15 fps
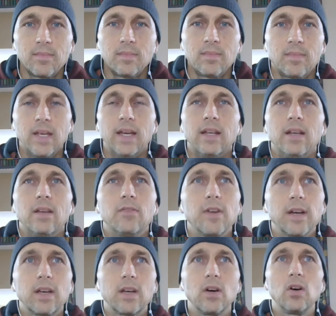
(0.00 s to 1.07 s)
than if I
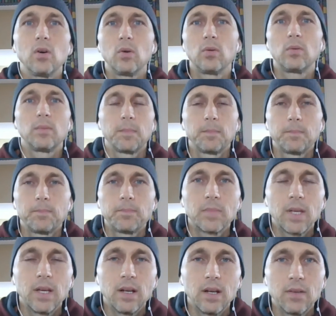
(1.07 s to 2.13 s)
go
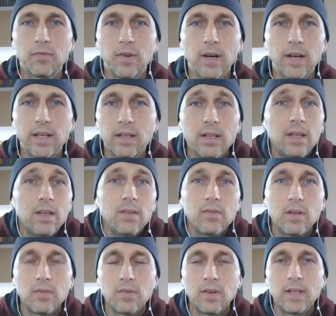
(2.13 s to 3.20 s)
and I fight, and even
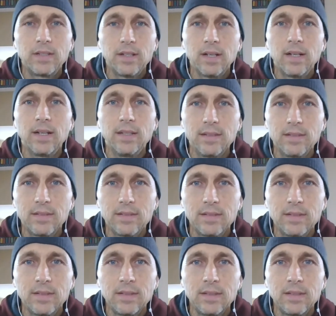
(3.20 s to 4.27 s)
if I die.
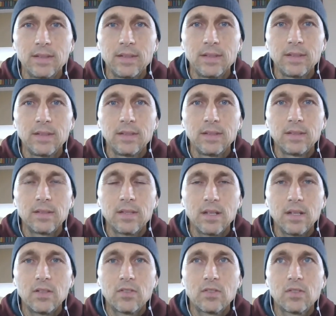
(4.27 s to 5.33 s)
That
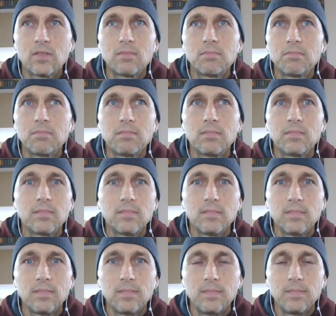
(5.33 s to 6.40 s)
it's
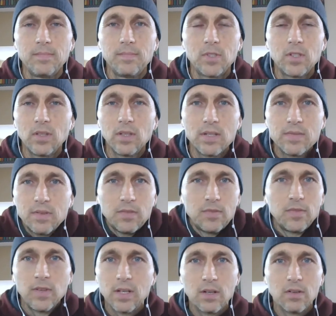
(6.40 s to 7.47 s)
to live in
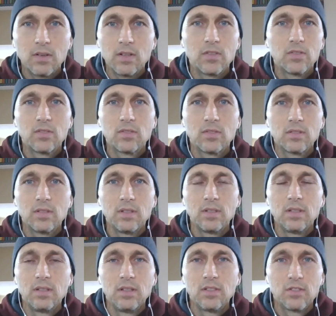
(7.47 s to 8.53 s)
fear is
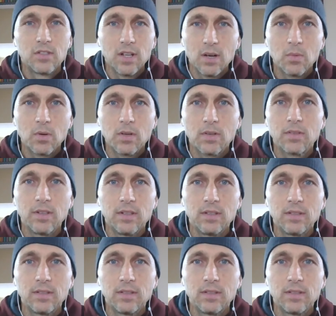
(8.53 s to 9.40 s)
not worth it.